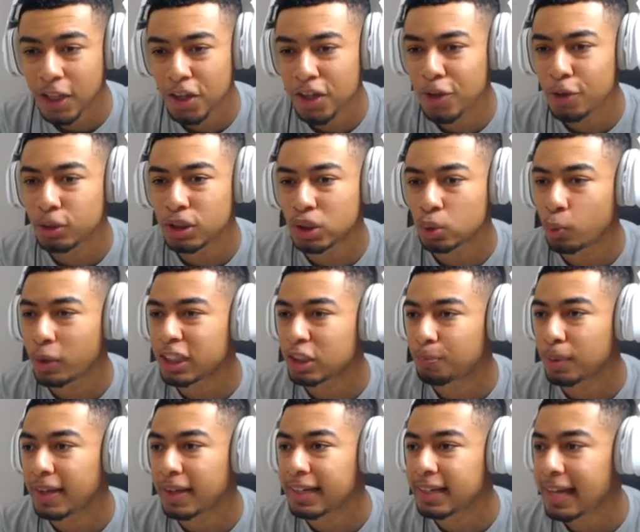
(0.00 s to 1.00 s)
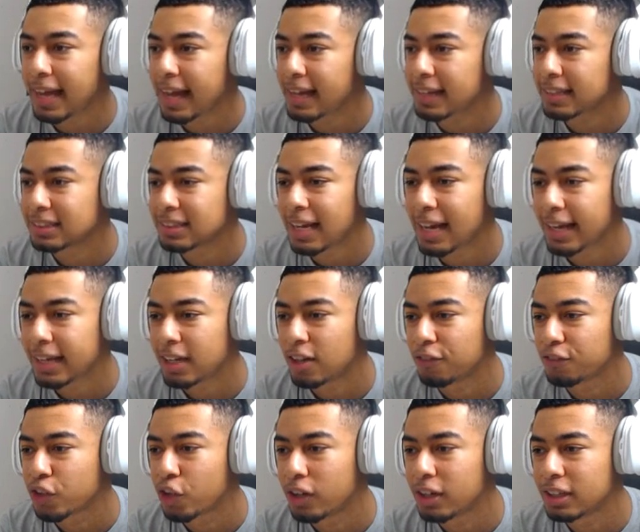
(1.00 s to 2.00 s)
the new Switchblade X9.
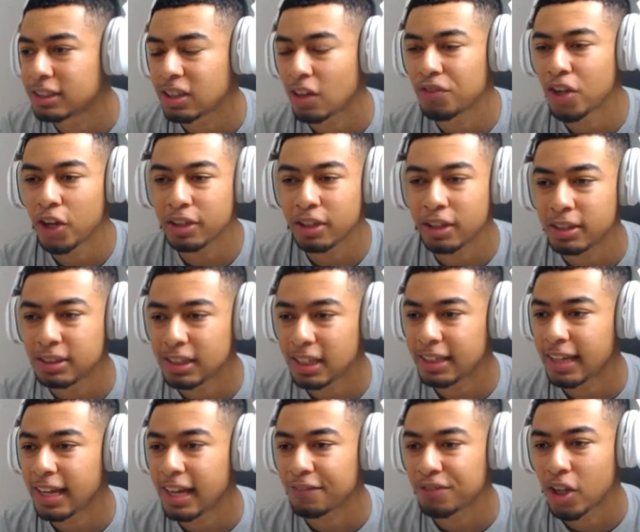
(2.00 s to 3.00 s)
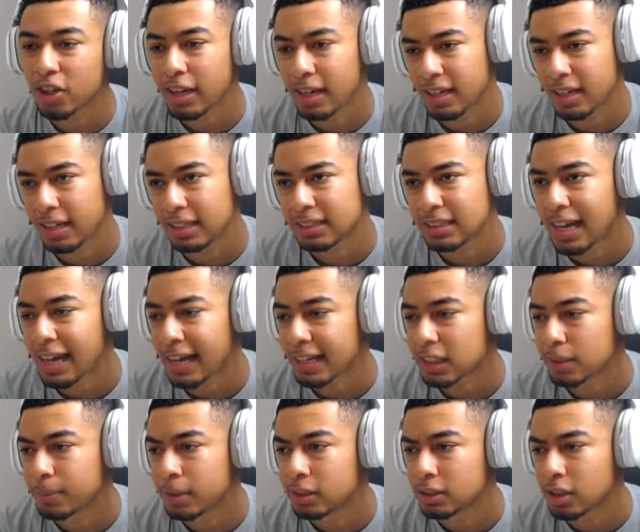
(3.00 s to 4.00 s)
Of course, I've not used it yet. I've not got any
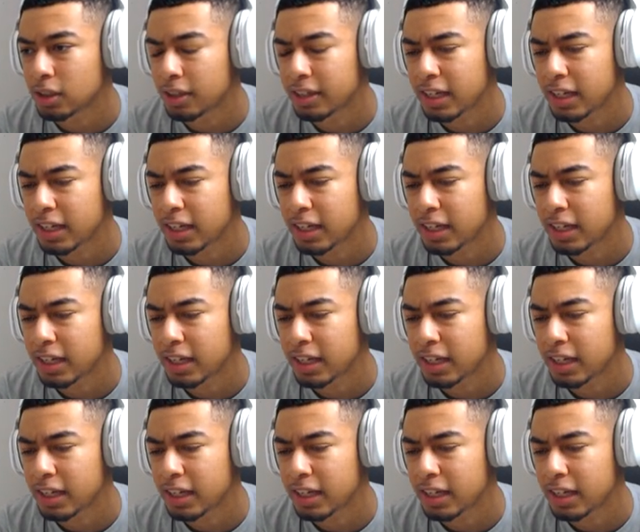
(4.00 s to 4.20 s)
attachments